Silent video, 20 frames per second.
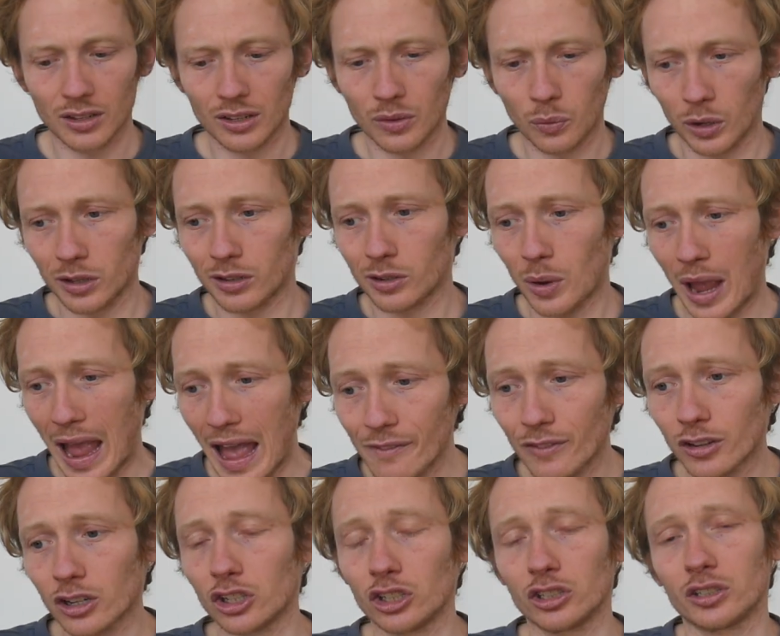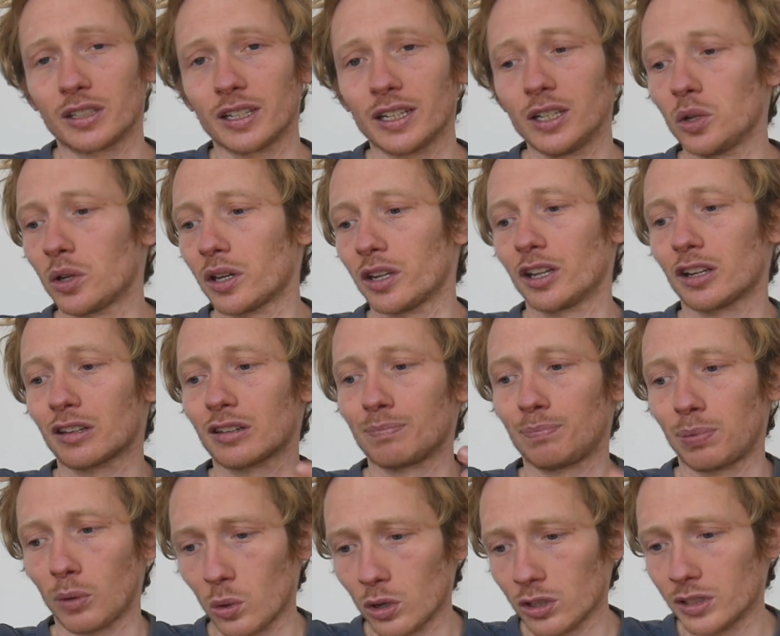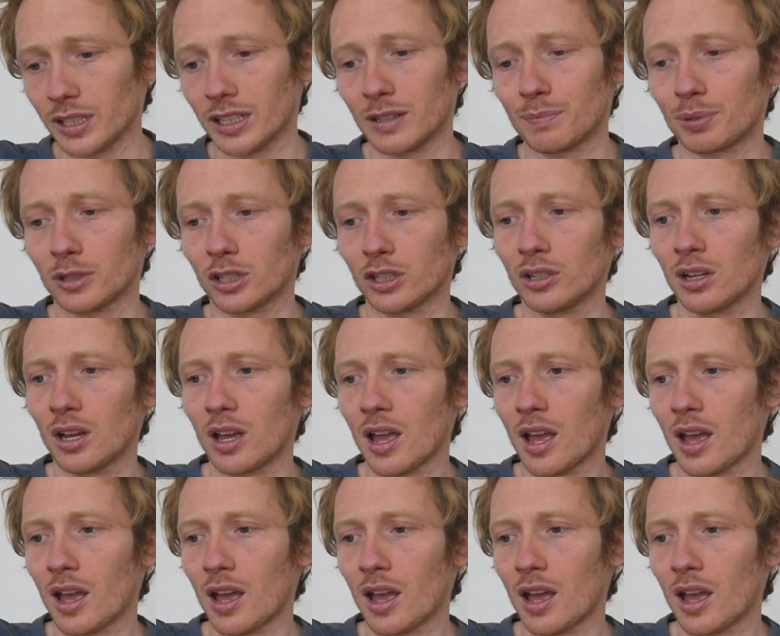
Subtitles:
Once you have a good tea, you can explore deeper